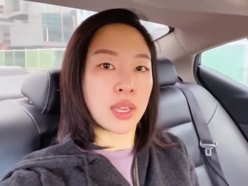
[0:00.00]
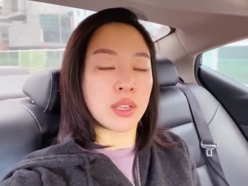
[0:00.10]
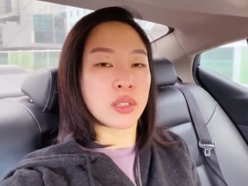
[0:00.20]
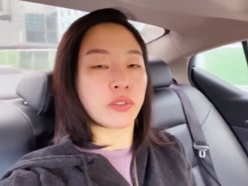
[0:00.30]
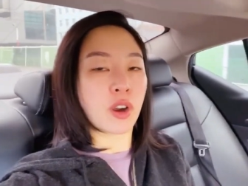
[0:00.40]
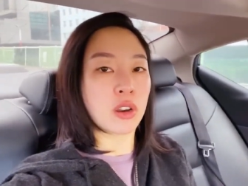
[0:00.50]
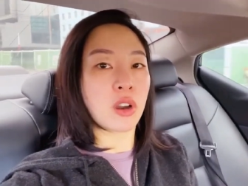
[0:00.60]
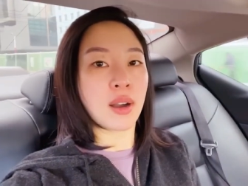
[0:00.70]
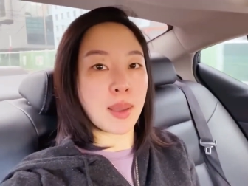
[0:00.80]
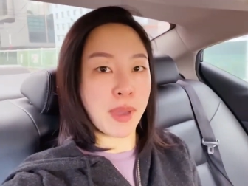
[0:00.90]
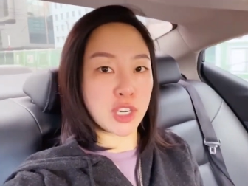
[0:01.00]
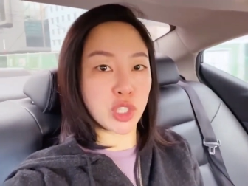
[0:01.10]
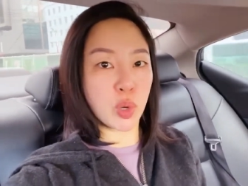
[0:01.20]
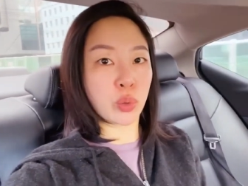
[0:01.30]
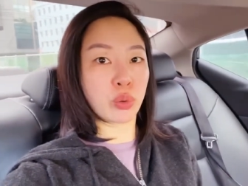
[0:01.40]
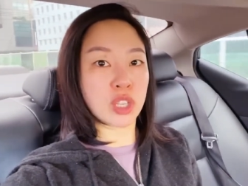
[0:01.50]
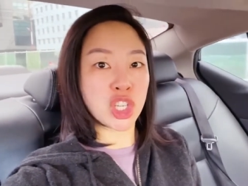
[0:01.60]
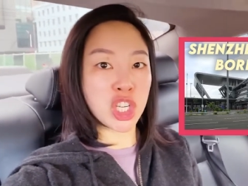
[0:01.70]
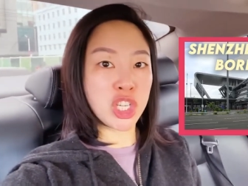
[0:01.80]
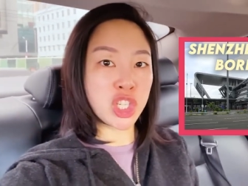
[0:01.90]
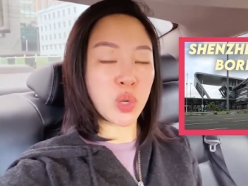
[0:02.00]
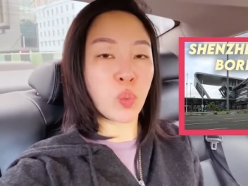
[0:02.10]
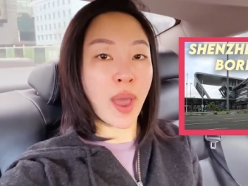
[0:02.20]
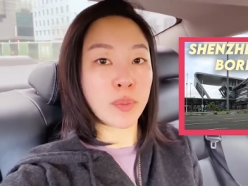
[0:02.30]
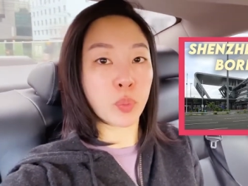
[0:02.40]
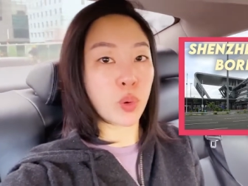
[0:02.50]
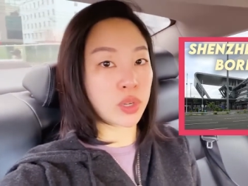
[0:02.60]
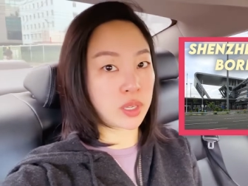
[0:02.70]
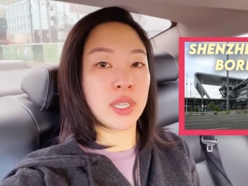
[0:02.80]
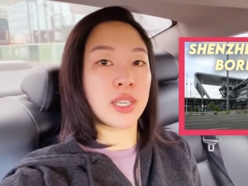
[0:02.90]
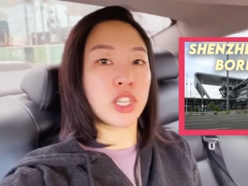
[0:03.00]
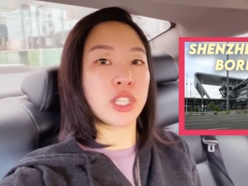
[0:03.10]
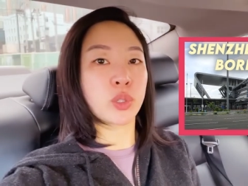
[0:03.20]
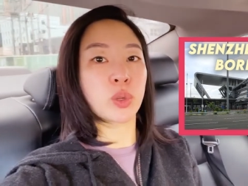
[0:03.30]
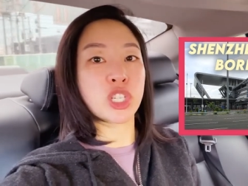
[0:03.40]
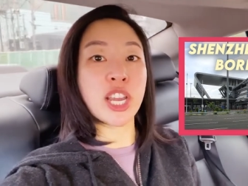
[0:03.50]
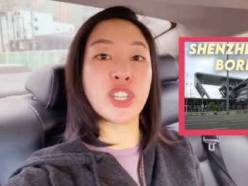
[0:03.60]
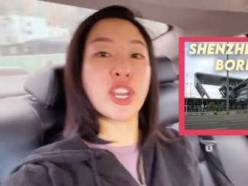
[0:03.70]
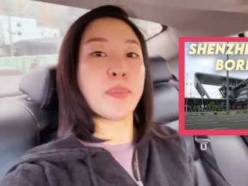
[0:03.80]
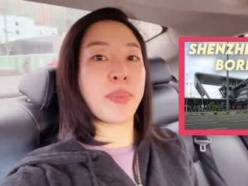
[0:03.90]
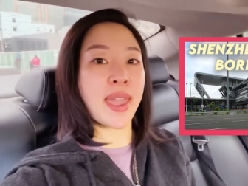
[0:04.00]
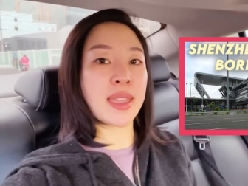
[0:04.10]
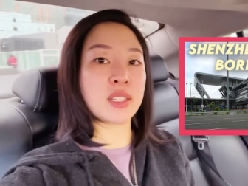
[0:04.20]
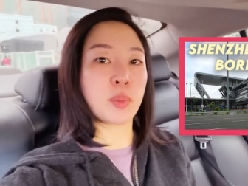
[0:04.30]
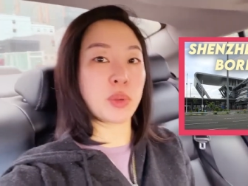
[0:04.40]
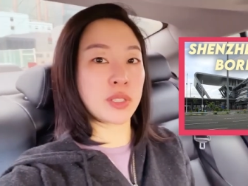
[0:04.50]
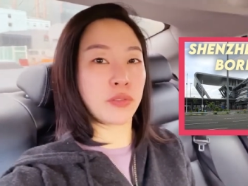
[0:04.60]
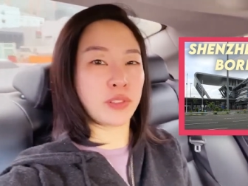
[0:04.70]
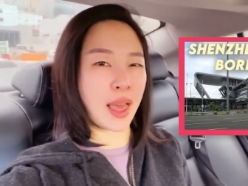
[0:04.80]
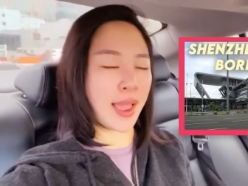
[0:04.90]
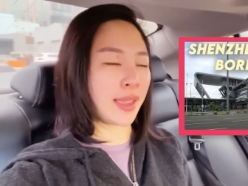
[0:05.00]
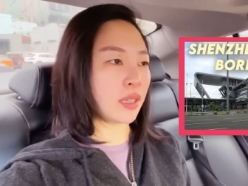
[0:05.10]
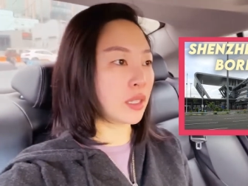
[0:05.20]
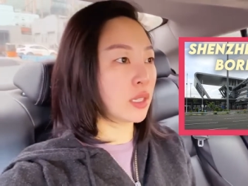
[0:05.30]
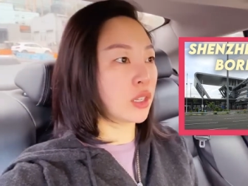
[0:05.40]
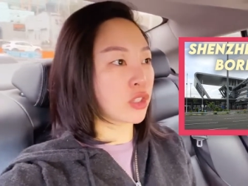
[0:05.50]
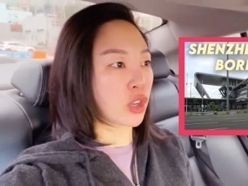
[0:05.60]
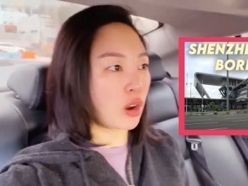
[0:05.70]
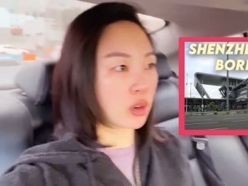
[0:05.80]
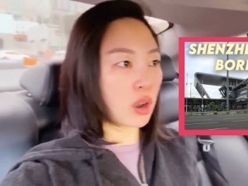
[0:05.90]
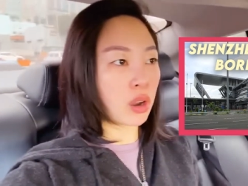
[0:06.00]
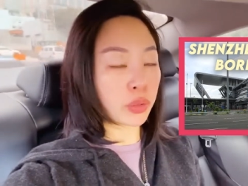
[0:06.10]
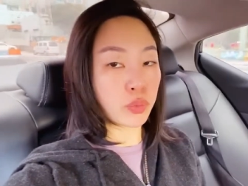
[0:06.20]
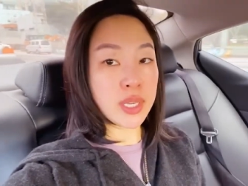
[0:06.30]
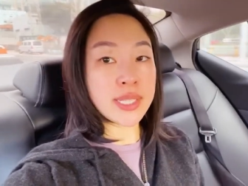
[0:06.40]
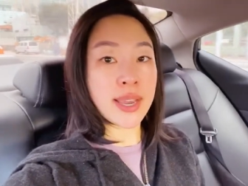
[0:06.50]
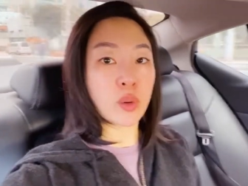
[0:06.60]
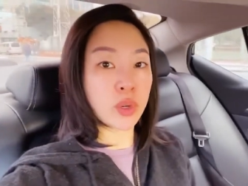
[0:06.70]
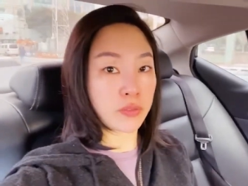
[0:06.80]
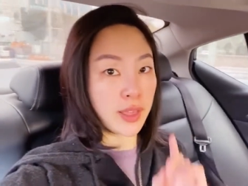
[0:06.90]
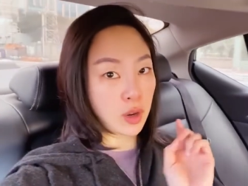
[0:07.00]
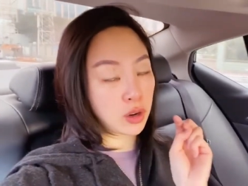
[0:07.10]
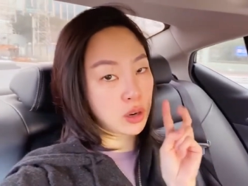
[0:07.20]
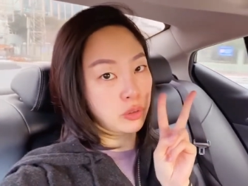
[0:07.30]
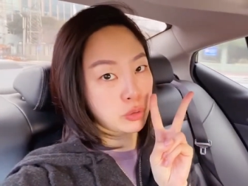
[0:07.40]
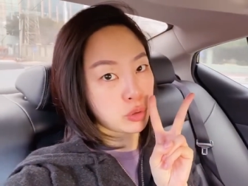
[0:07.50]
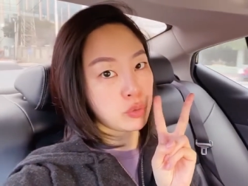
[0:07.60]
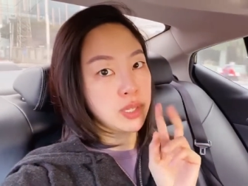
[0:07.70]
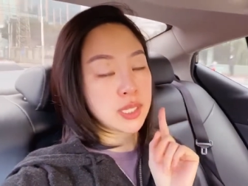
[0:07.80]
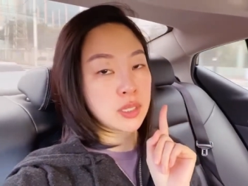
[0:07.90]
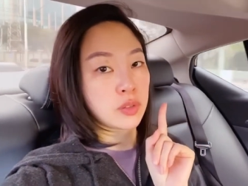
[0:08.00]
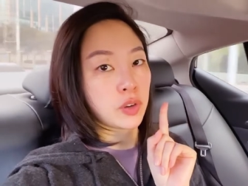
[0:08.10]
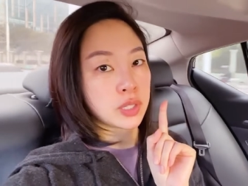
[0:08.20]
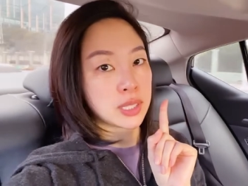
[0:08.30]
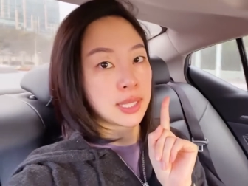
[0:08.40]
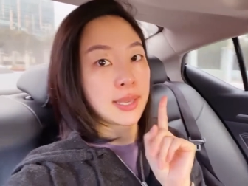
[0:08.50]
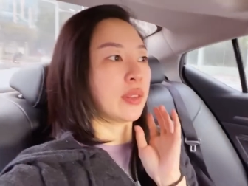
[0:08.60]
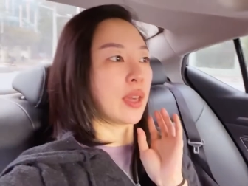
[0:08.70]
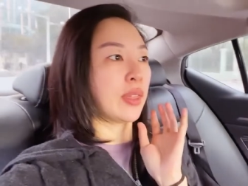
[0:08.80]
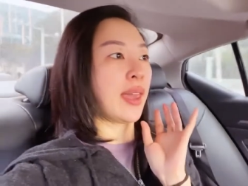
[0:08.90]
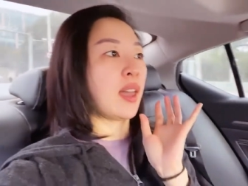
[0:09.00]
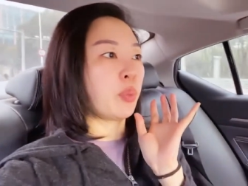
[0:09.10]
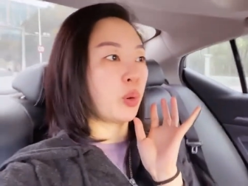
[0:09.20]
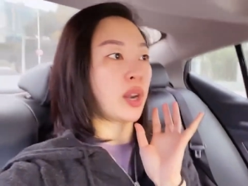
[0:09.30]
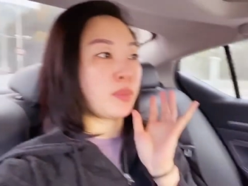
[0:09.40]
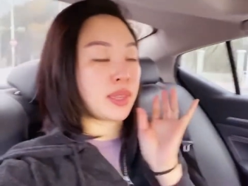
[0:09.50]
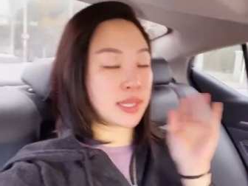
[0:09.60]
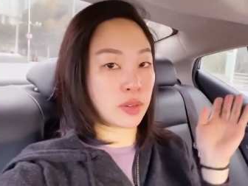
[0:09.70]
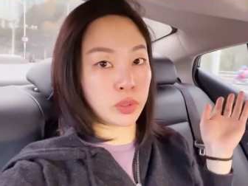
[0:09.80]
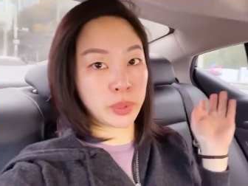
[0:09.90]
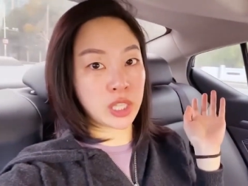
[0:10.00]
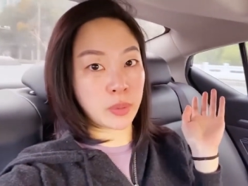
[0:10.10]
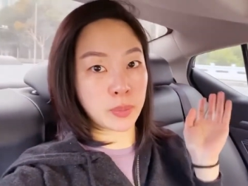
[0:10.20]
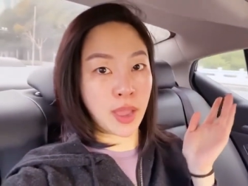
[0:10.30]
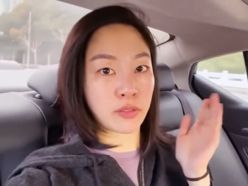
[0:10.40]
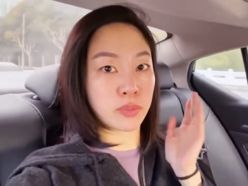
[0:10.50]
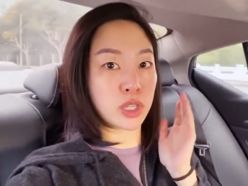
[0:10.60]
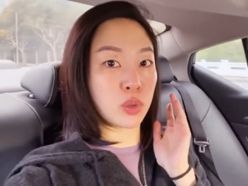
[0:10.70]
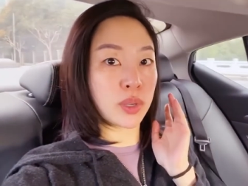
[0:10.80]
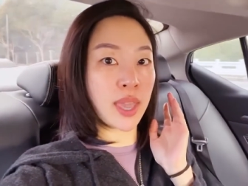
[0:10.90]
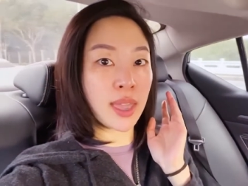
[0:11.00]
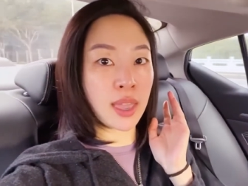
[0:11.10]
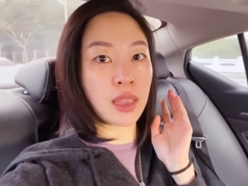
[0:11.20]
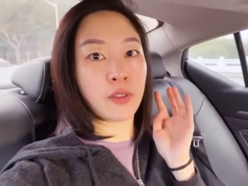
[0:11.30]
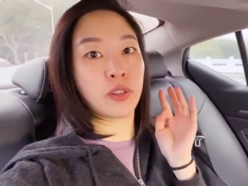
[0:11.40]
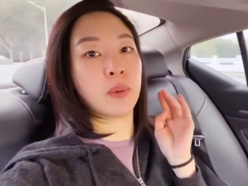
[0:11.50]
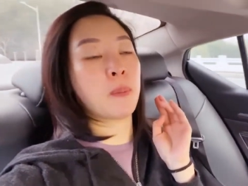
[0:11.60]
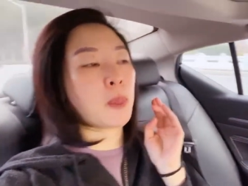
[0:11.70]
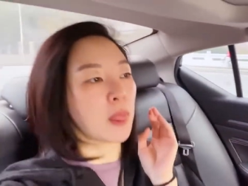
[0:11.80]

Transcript: So for Hong Kong, I'm actually going through the Shenzhen-Wan border. It's called Shenzhen Bay as opposed to flying to Hong Kong. The reason I don't want to fly to Hong Kong, there's two reasons. Firstly, the airport, I mean, there's everybody coming back from the UK, from